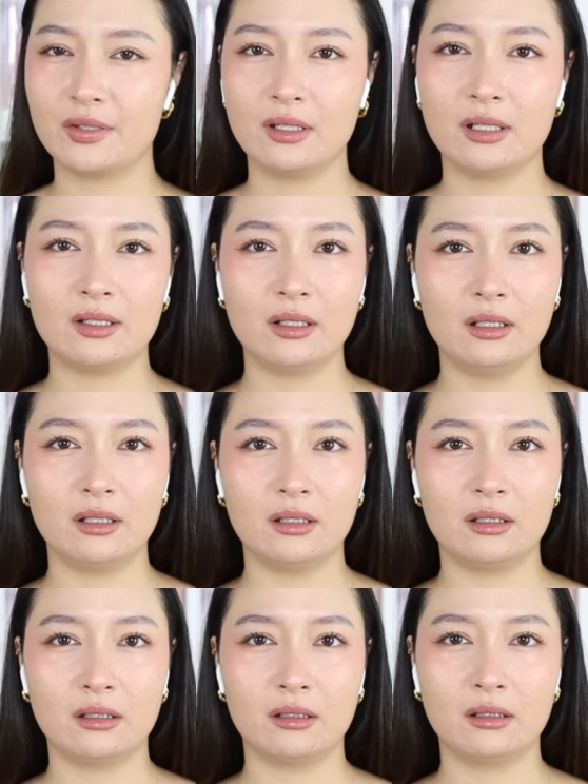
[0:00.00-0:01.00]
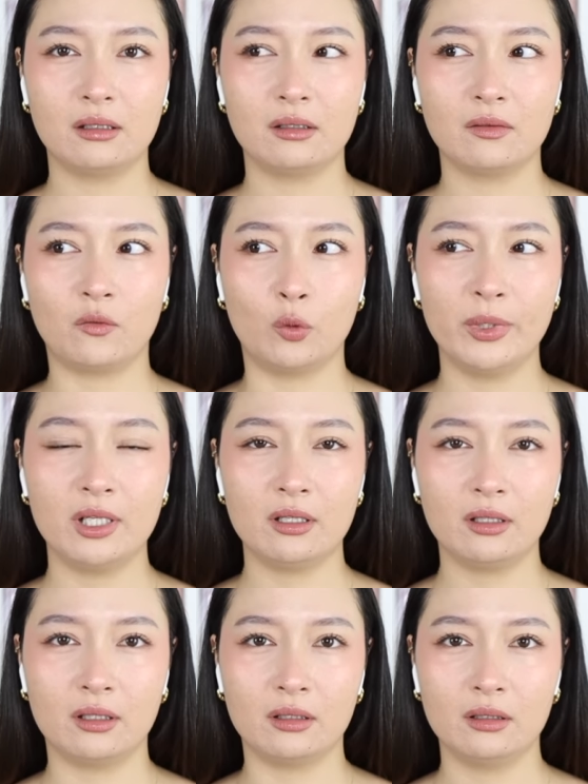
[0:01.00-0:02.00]
is it? Is it in Phu My
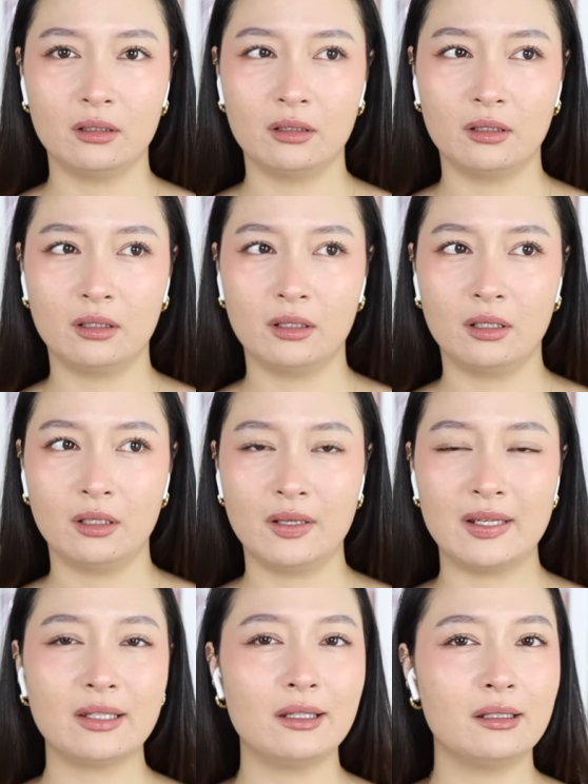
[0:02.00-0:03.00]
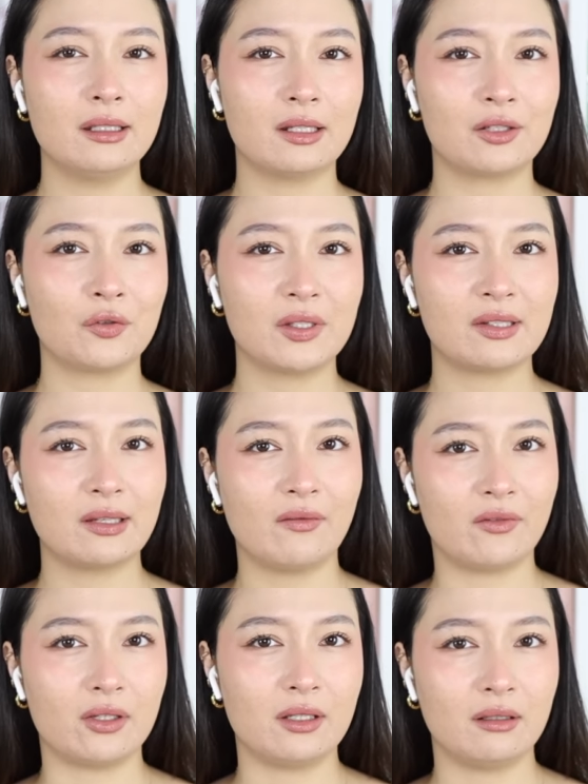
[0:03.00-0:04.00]
Hung? Is it in District
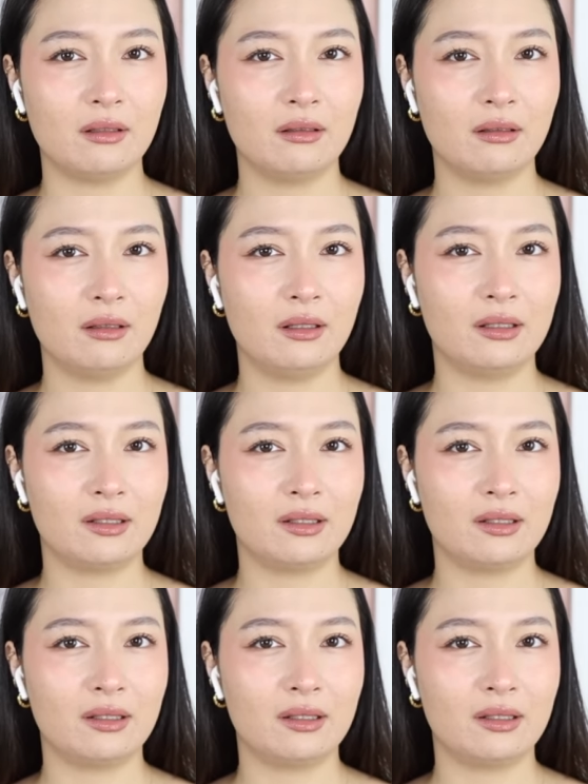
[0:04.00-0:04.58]
7 in